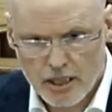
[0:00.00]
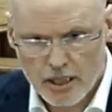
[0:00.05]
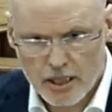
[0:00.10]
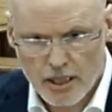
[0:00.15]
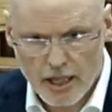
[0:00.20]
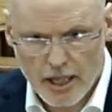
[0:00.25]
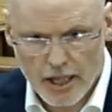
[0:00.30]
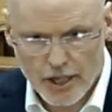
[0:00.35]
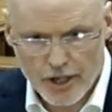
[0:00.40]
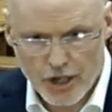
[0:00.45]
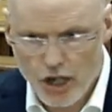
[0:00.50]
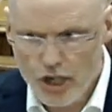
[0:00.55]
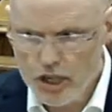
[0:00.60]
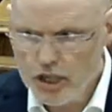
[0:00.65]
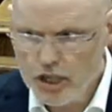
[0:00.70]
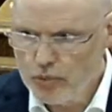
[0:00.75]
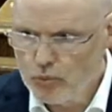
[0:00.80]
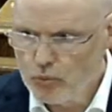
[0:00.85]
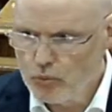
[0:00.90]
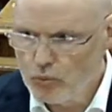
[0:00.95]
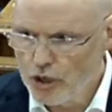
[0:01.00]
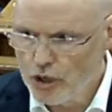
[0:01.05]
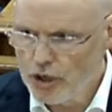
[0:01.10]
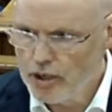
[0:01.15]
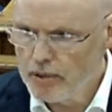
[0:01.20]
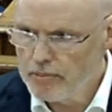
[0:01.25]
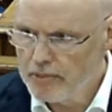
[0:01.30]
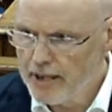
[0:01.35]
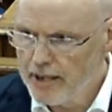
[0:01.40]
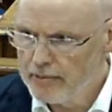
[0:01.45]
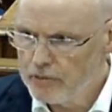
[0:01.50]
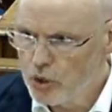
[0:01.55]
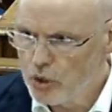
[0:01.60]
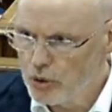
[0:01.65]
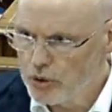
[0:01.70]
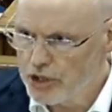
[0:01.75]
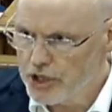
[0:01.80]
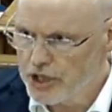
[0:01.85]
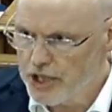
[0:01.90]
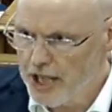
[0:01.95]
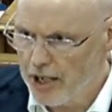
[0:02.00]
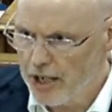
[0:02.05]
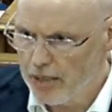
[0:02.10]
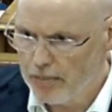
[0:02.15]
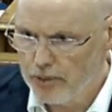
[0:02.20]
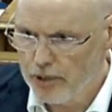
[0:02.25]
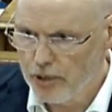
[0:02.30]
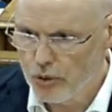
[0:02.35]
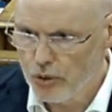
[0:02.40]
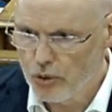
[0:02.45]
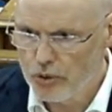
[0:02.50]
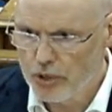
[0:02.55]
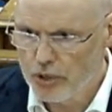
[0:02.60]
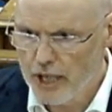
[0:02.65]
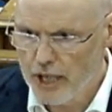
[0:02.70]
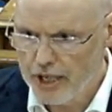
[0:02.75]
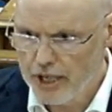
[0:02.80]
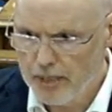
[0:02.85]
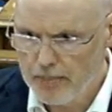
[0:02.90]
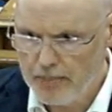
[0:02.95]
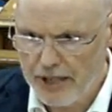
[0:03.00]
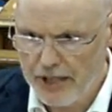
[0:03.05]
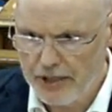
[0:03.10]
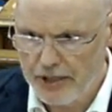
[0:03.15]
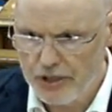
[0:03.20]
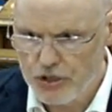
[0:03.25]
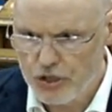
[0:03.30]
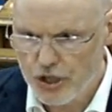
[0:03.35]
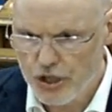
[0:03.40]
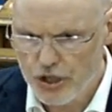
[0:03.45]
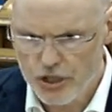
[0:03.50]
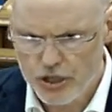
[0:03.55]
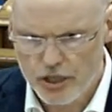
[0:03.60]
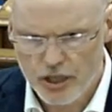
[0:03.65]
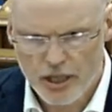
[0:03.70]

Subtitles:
and how can one of them go and set up their own independent church?